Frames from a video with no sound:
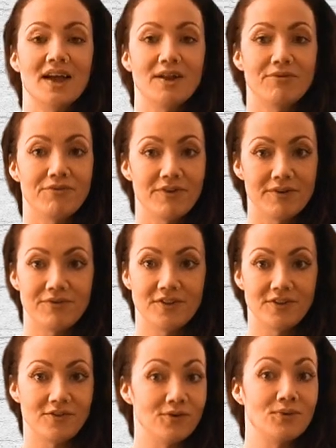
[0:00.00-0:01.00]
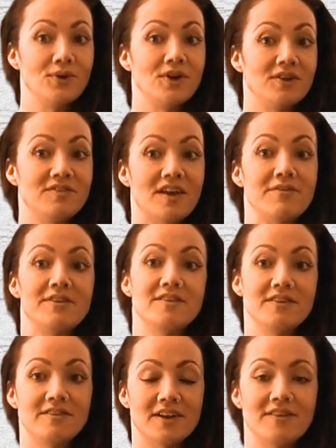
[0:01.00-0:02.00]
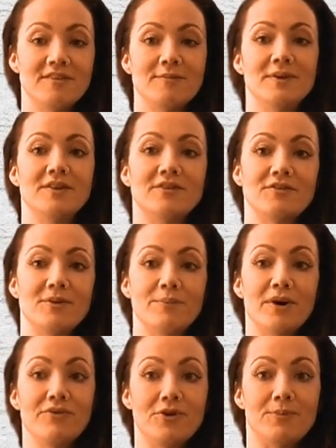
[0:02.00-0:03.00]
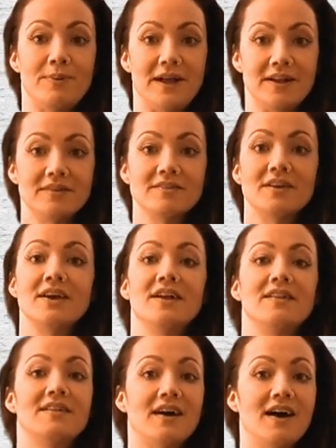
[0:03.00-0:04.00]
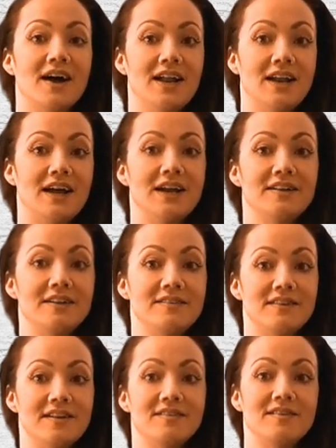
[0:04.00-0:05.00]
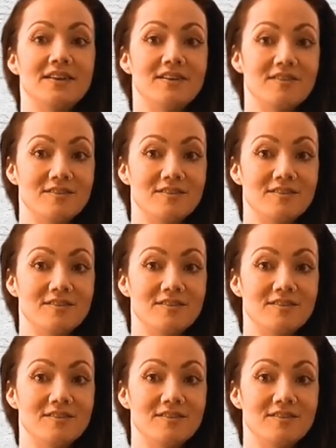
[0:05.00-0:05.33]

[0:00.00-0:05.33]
At 50 to 70 centimeters above your plants, the high light intensity is